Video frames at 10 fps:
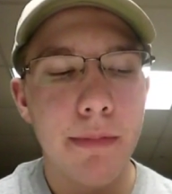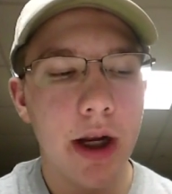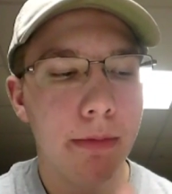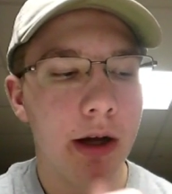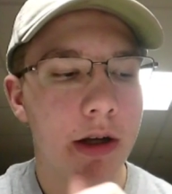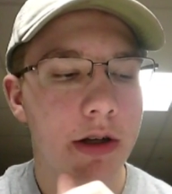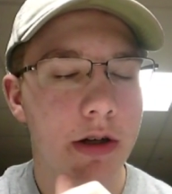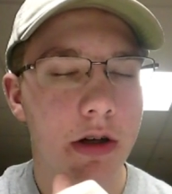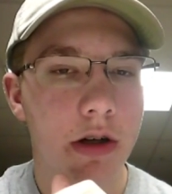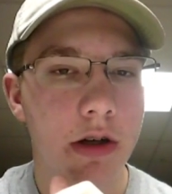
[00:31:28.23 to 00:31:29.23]
pretty
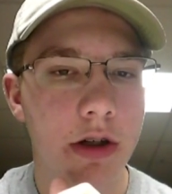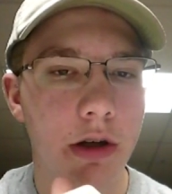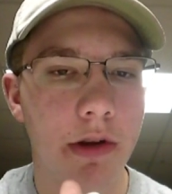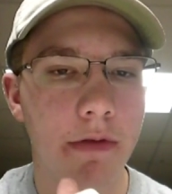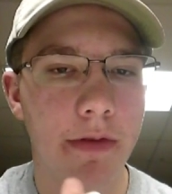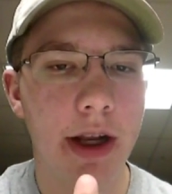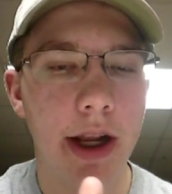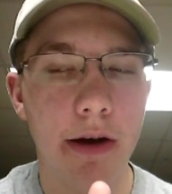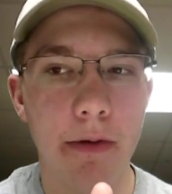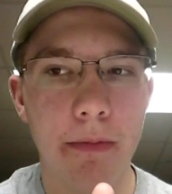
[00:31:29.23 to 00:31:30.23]
much showed the
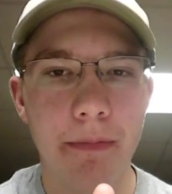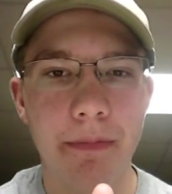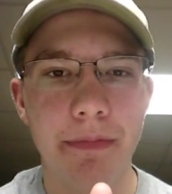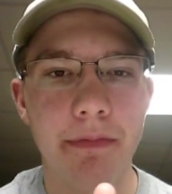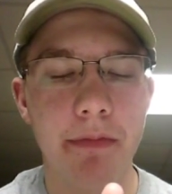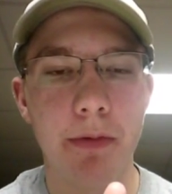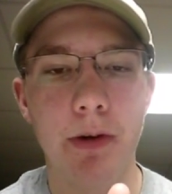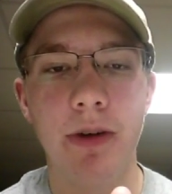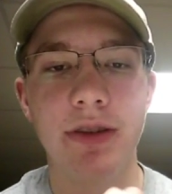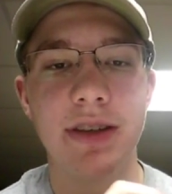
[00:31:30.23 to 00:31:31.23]
video. And what
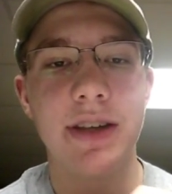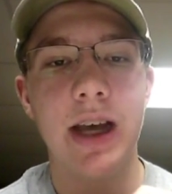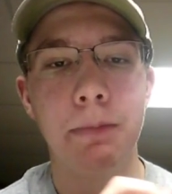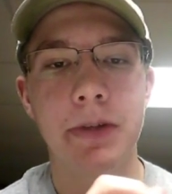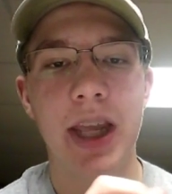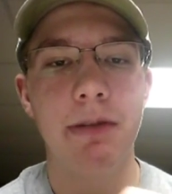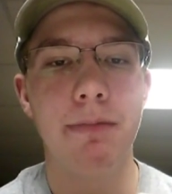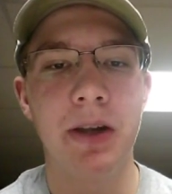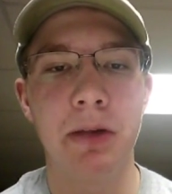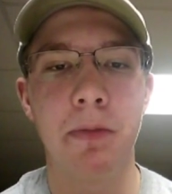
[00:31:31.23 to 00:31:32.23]
it was is cops came and
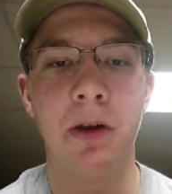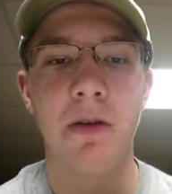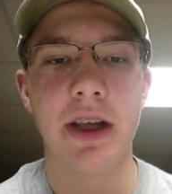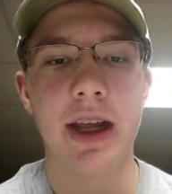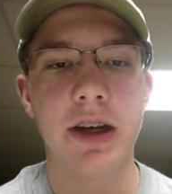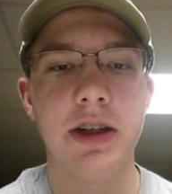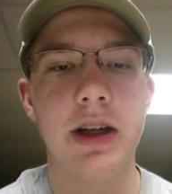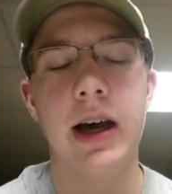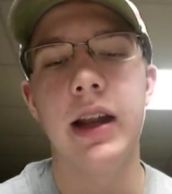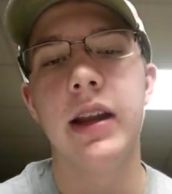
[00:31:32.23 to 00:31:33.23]
picked up a girl that got
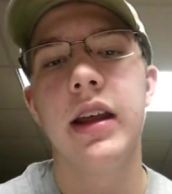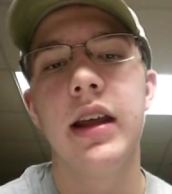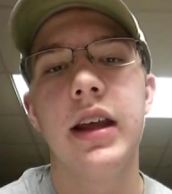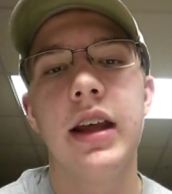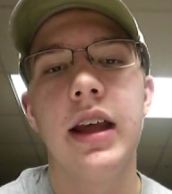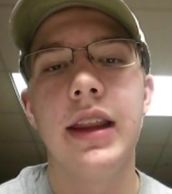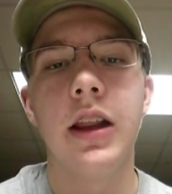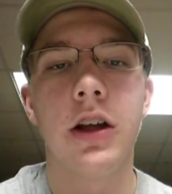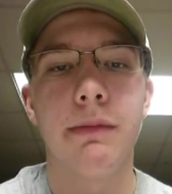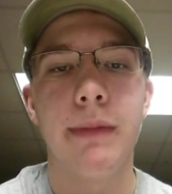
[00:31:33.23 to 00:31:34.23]
shot. And they
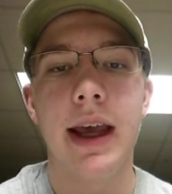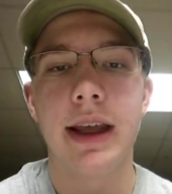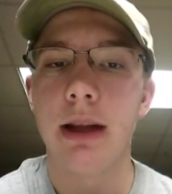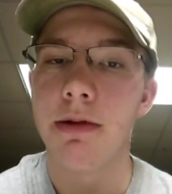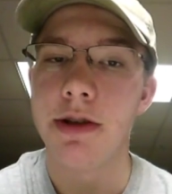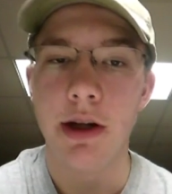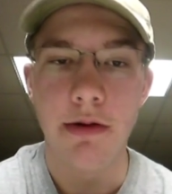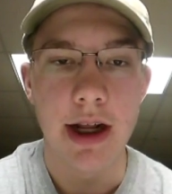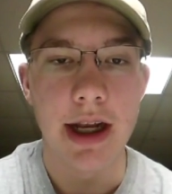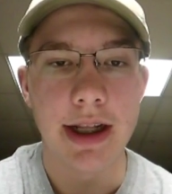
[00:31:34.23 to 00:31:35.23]
looked back and there was
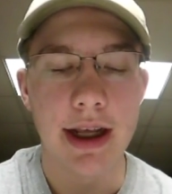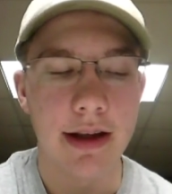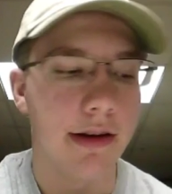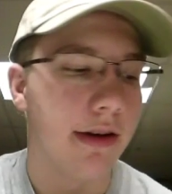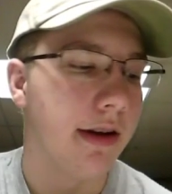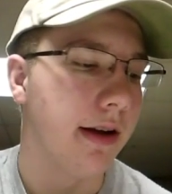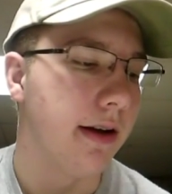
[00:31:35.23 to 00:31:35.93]
2 dead kids.